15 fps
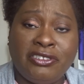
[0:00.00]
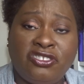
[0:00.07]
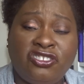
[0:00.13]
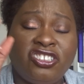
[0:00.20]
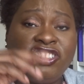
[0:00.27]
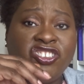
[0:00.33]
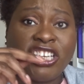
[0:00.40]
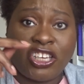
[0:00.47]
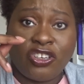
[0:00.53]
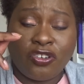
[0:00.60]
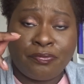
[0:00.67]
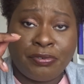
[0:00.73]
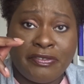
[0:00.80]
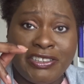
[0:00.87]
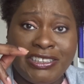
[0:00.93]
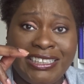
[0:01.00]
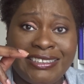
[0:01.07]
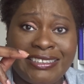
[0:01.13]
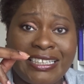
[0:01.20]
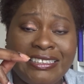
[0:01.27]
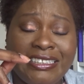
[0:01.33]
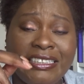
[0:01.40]
just check your privacy
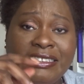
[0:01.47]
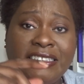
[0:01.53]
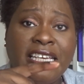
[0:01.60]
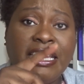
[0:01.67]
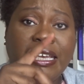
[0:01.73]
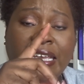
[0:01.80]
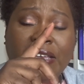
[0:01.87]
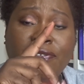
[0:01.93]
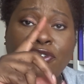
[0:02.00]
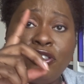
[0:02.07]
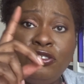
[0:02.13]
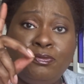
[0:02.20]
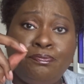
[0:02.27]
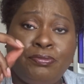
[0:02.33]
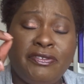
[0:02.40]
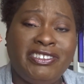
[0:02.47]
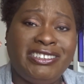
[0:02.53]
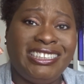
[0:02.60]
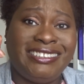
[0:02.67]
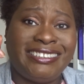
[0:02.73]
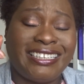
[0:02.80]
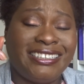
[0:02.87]
settings. If your
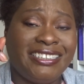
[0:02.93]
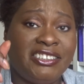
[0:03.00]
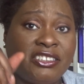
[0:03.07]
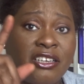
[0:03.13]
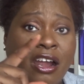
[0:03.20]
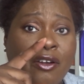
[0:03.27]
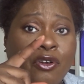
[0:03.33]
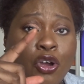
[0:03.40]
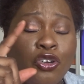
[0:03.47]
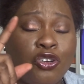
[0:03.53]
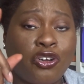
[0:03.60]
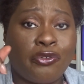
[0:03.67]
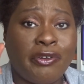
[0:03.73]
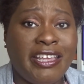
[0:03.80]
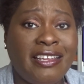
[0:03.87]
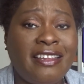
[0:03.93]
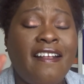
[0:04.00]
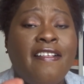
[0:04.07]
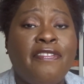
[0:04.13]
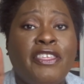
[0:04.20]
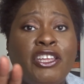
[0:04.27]
privacy settings are on green,